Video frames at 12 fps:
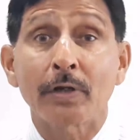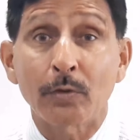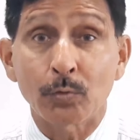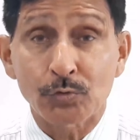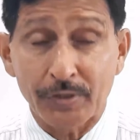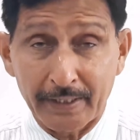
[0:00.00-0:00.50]
can
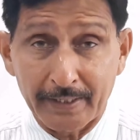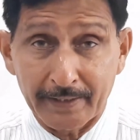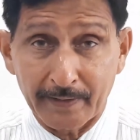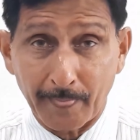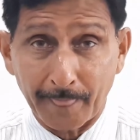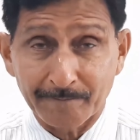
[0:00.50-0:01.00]
lose hair.
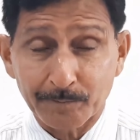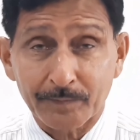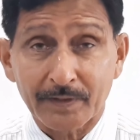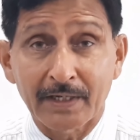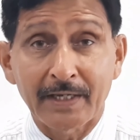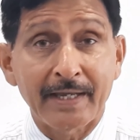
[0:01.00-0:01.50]

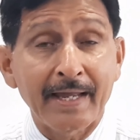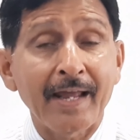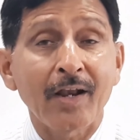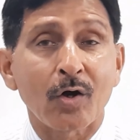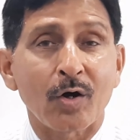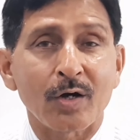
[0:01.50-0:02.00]

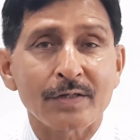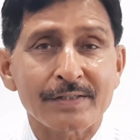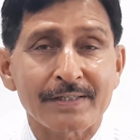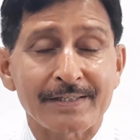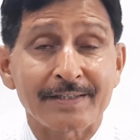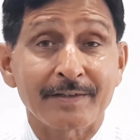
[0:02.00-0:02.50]
Hair
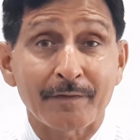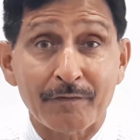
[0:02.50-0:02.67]
loss is in the